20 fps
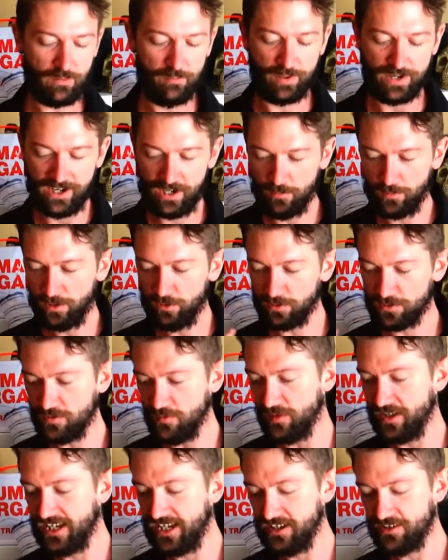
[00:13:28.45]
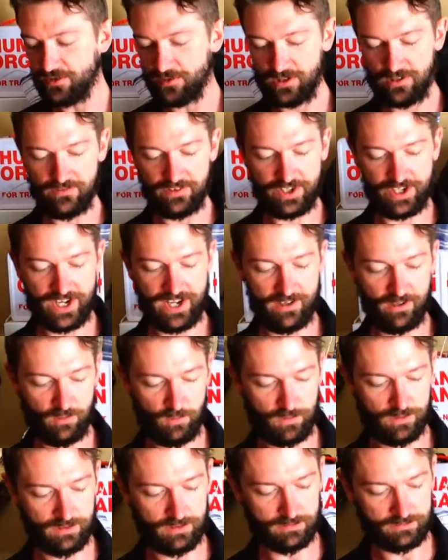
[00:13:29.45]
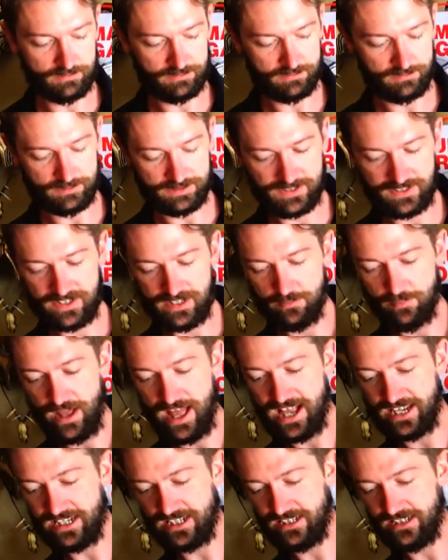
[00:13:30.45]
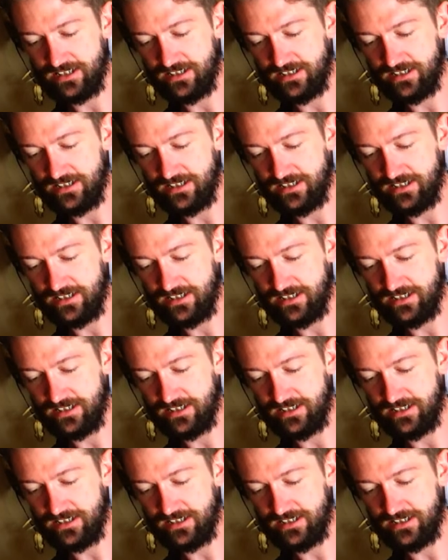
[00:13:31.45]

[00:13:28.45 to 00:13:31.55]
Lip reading: but anyone who looks through the history of the channel will see back